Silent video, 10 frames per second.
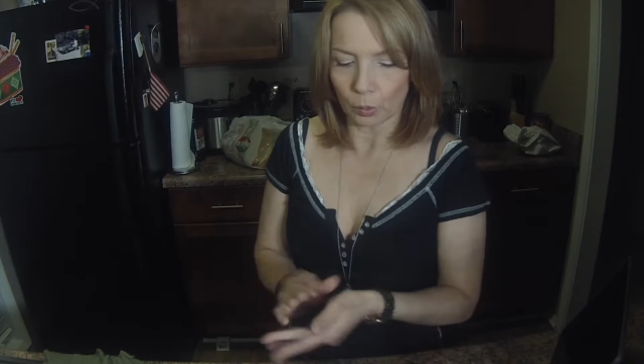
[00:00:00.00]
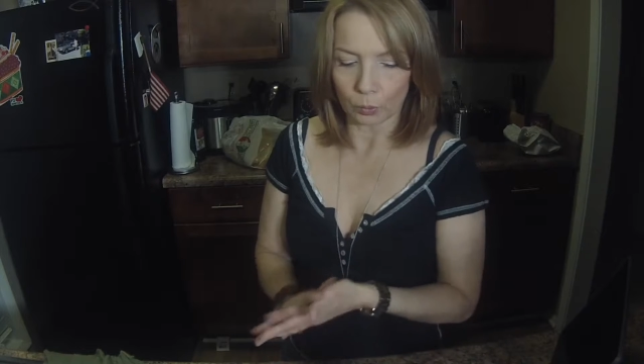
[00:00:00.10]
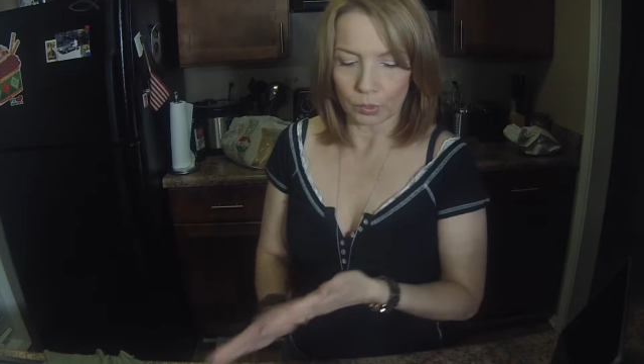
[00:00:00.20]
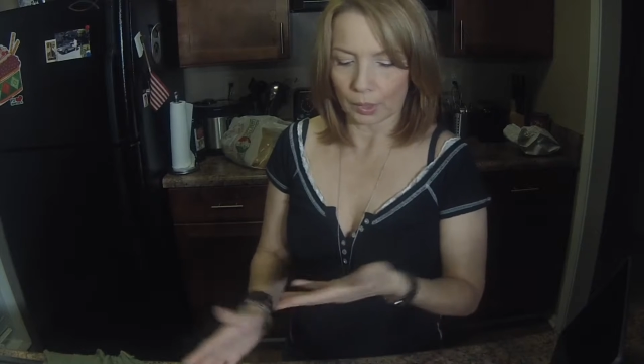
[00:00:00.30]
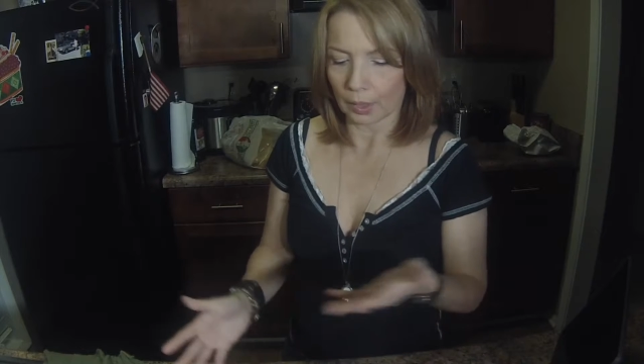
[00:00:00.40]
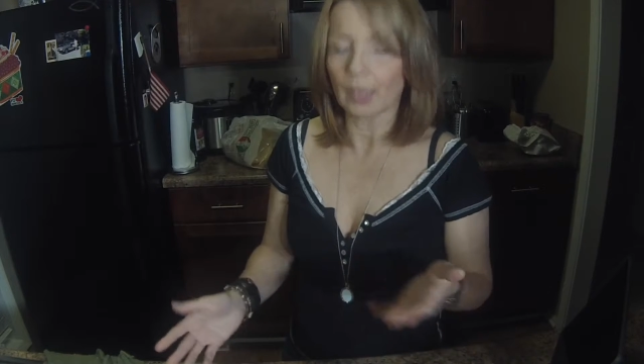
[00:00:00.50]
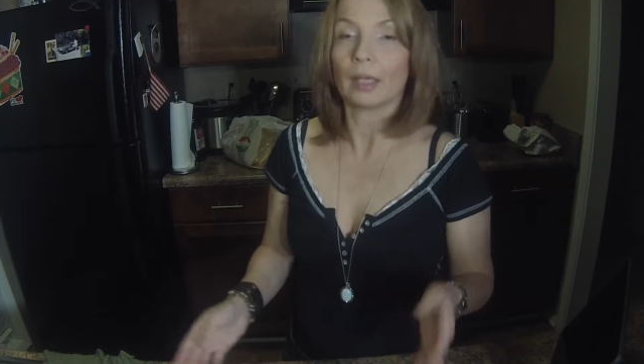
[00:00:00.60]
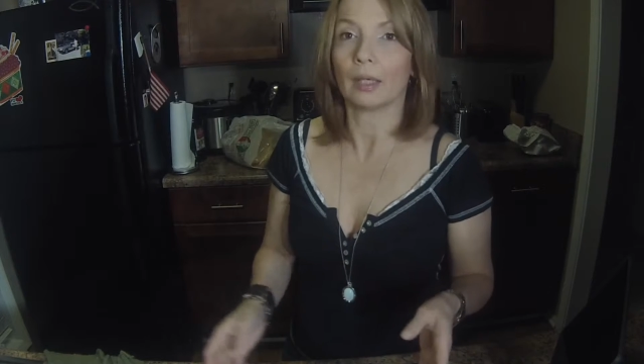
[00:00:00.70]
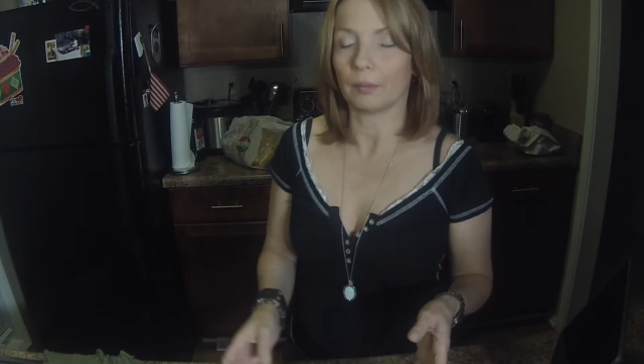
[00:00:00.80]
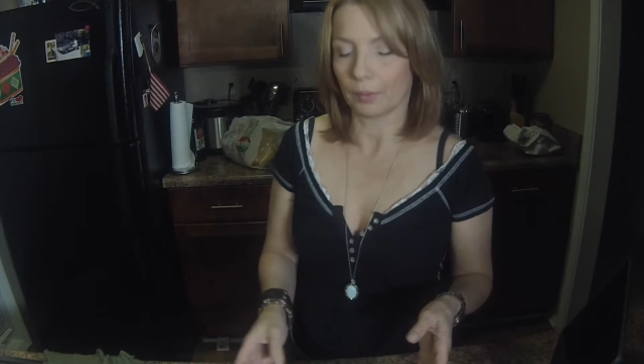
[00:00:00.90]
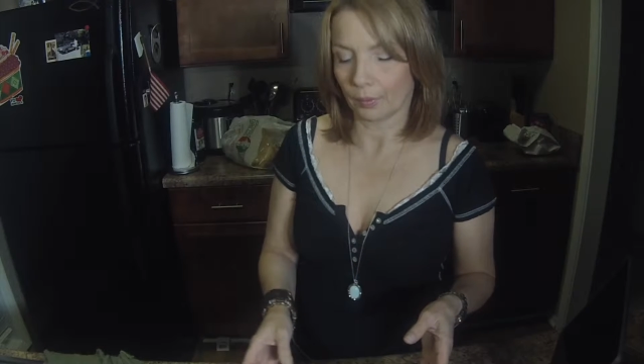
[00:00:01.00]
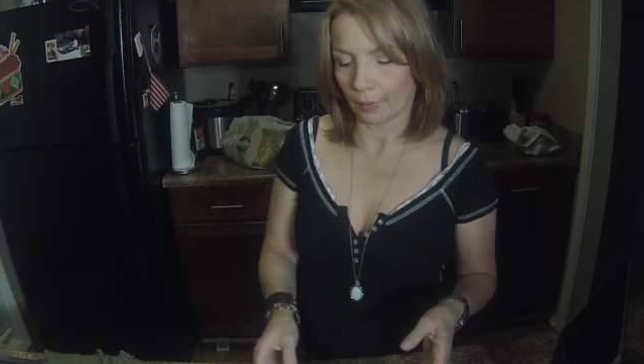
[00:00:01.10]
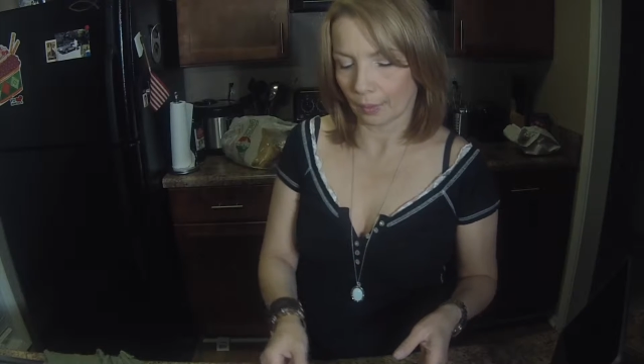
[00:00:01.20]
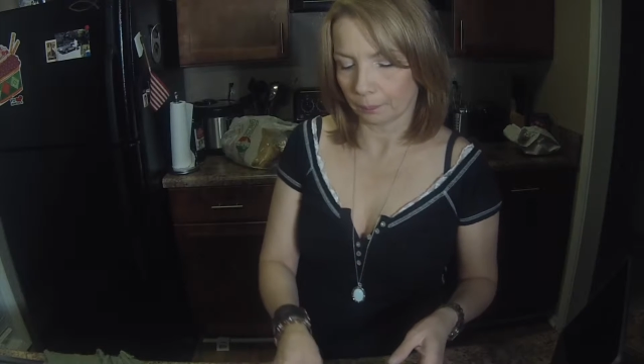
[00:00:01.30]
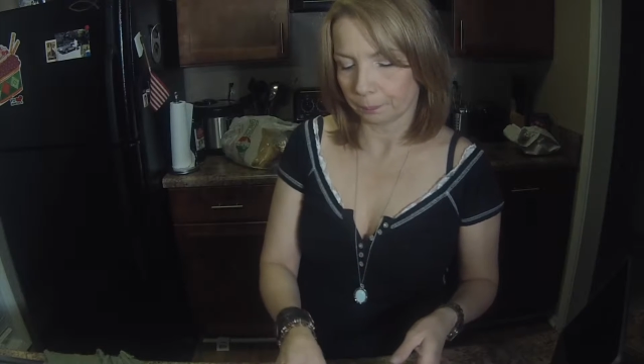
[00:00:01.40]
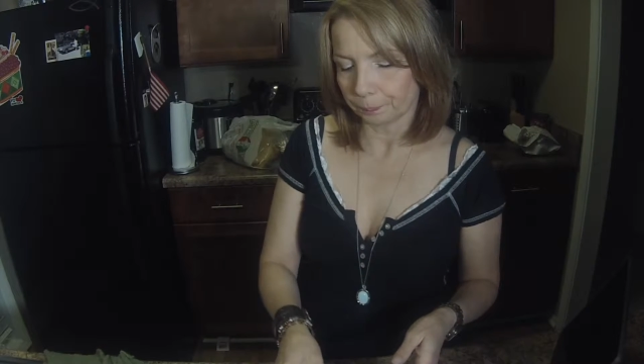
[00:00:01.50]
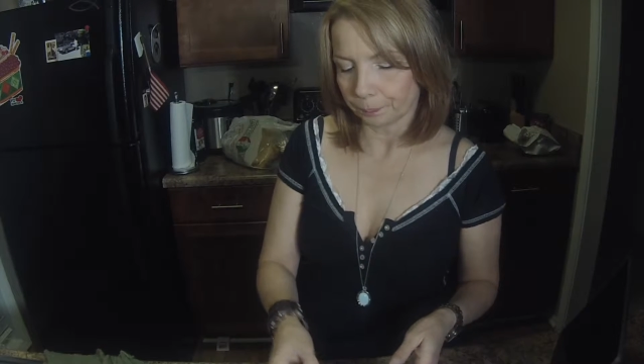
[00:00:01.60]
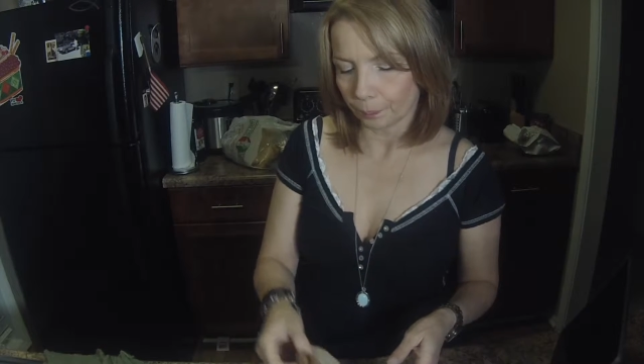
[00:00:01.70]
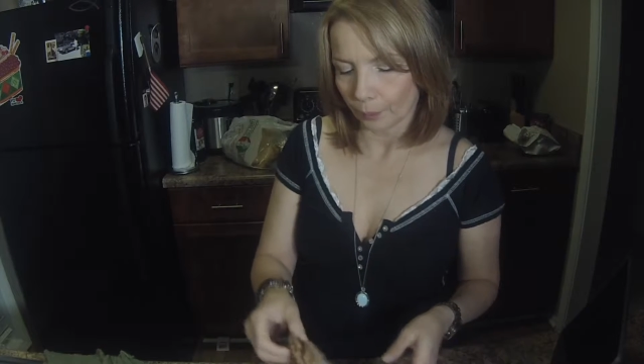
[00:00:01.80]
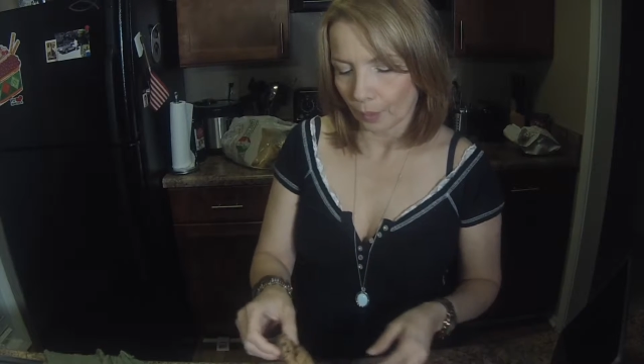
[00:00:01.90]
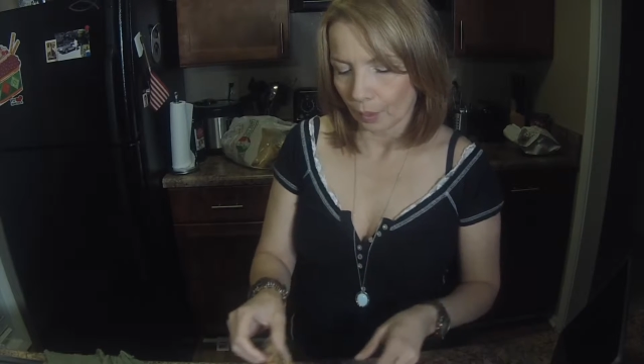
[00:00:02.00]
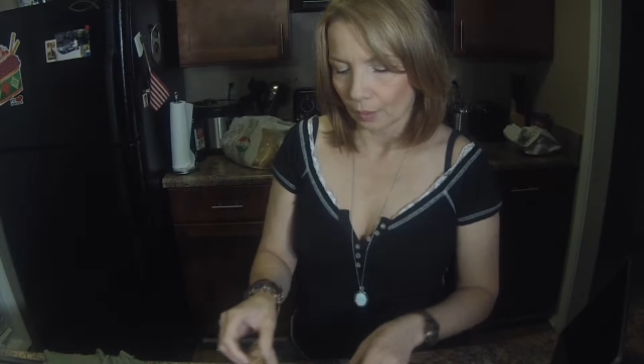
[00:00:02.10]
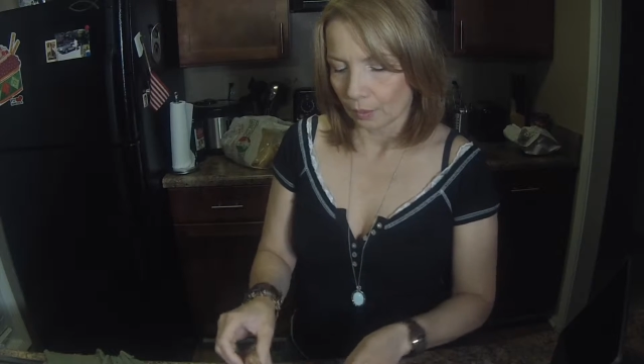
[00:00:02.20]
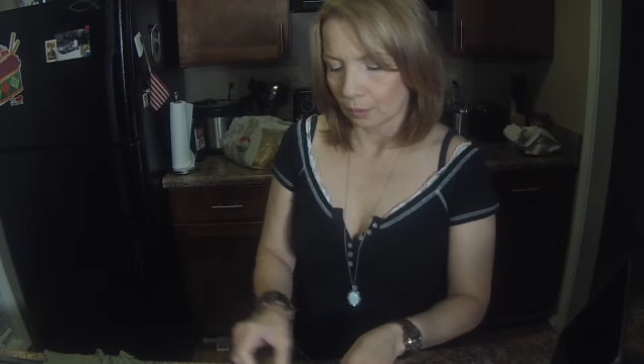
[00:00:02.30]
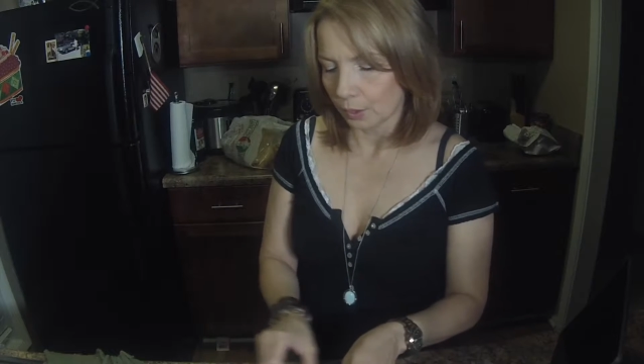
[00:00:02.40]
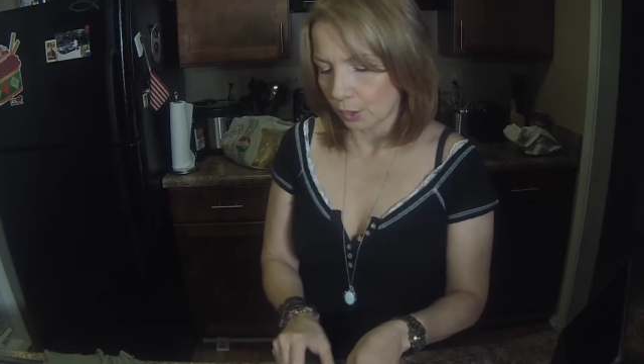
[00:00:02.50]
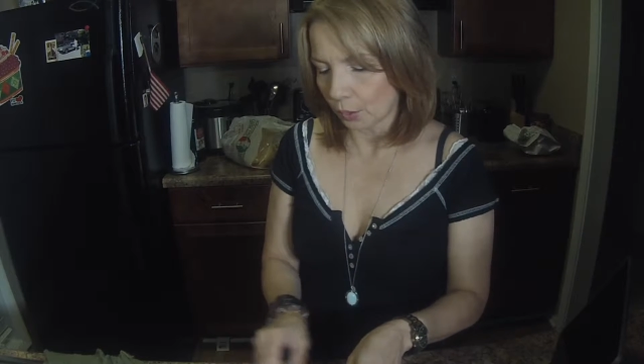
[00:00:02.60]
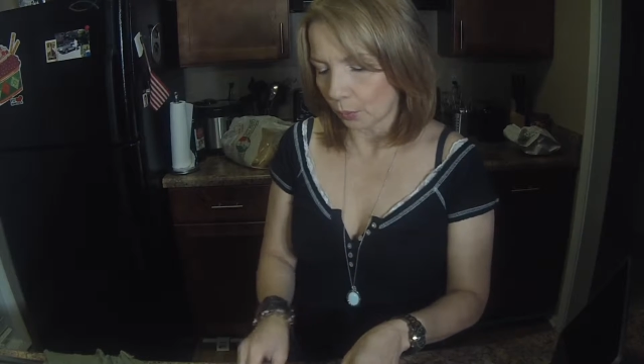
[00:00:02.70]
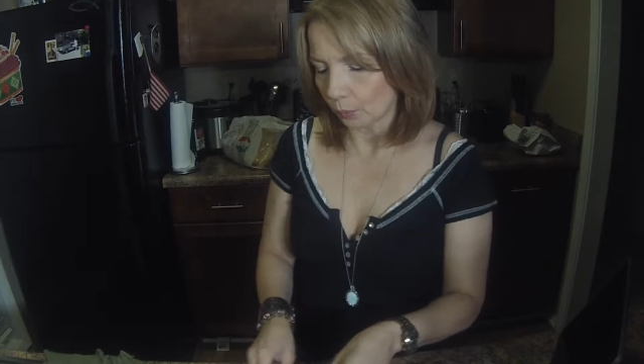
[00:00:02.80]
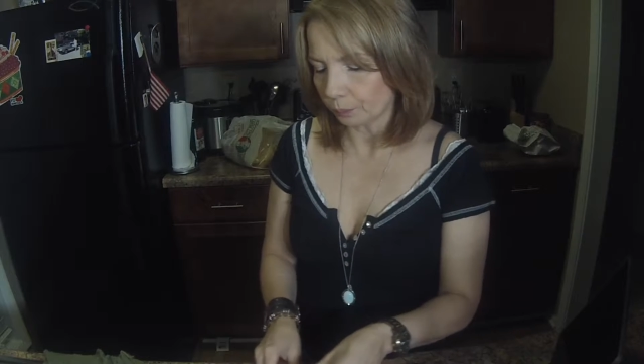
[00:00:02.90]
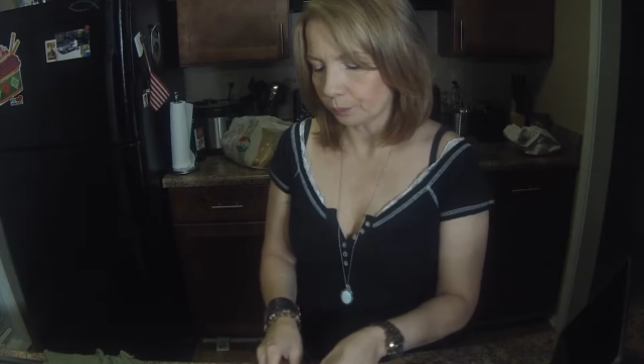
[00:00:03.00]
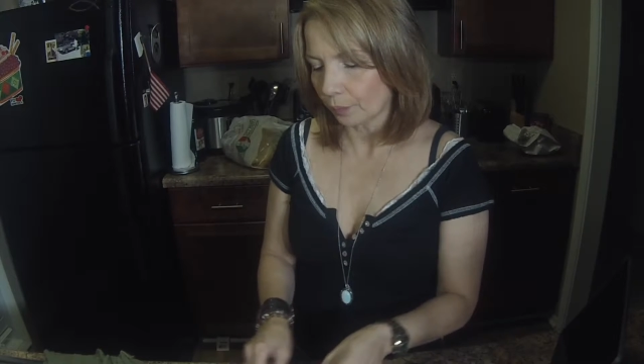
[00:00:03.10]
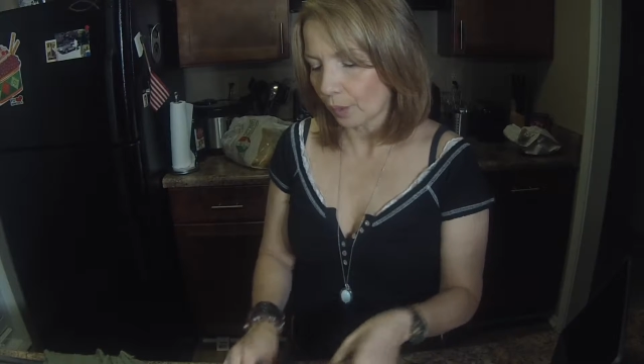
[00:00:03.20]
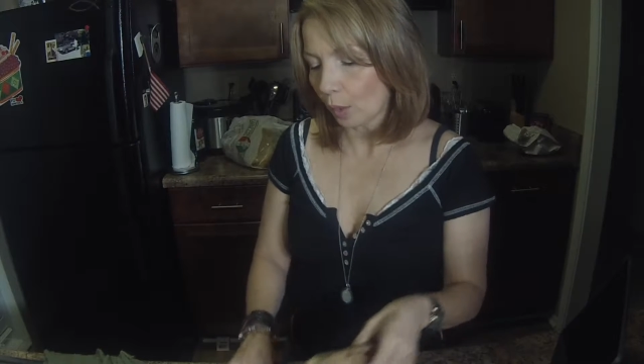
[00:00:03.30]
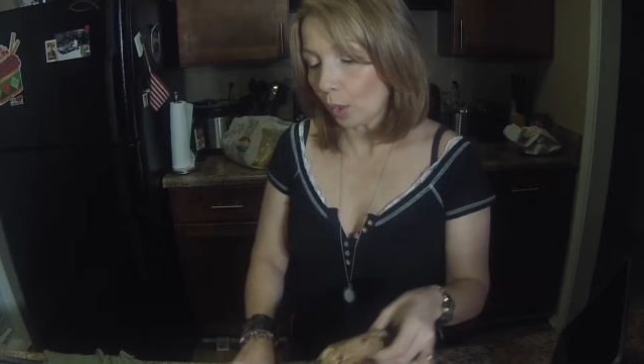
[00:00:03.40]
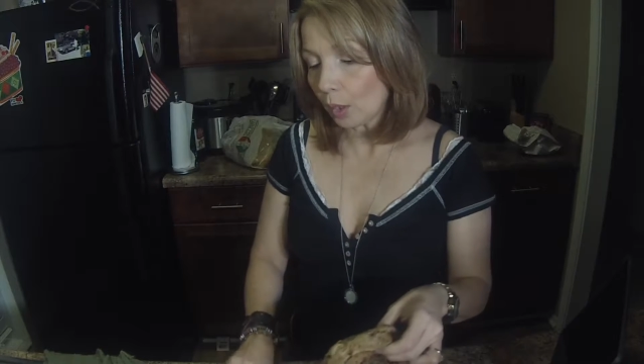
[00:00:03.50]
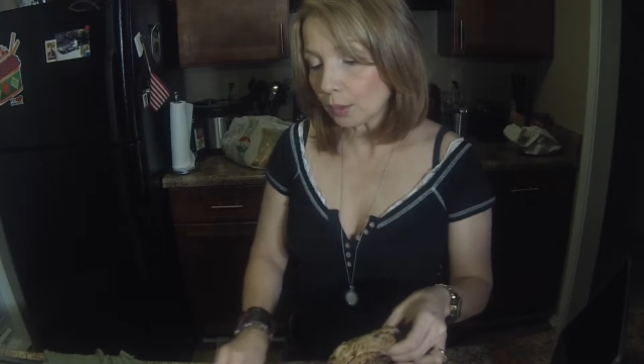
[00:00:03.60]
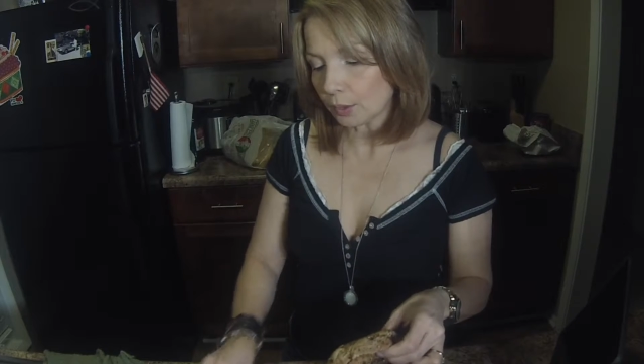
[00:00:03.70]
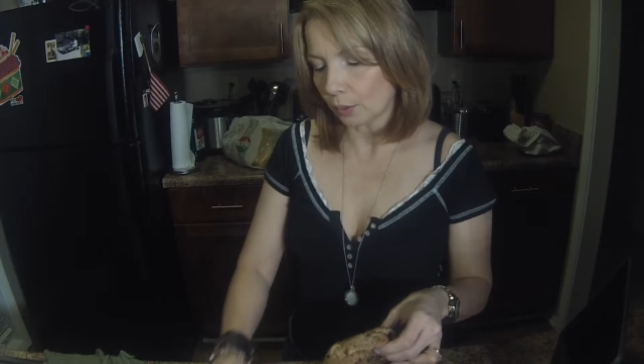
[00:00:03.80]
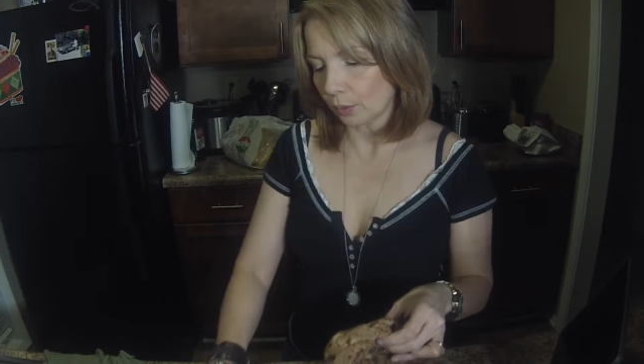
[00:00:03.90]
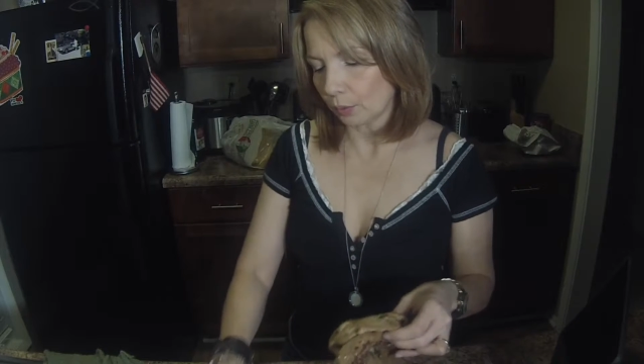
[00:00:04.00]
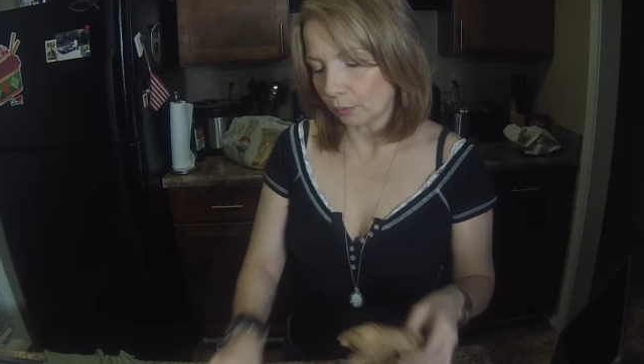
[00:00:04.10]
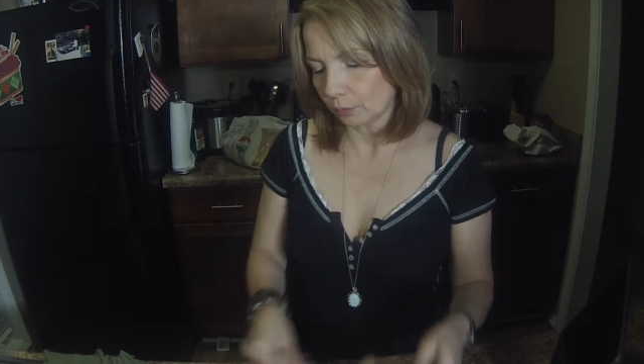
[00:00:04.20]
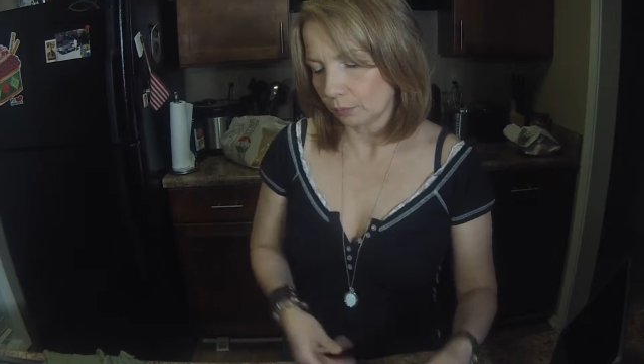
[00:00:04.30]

toast it and everything. So, also,